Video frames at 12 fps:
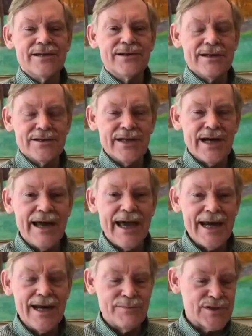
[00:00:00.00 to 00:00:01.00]
John
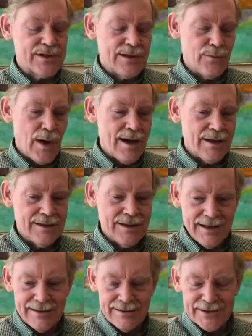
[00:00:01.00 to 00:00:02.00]
Adams,
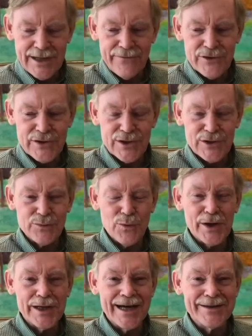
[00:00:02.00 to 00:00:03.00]
while Jefferson is
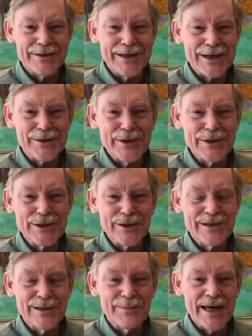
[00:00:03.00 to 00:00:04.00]
working on the Declaration of
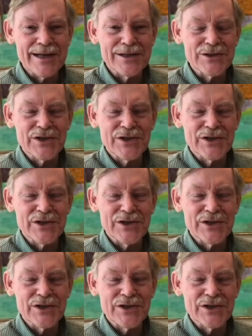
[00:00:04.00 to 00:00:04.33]
Independence,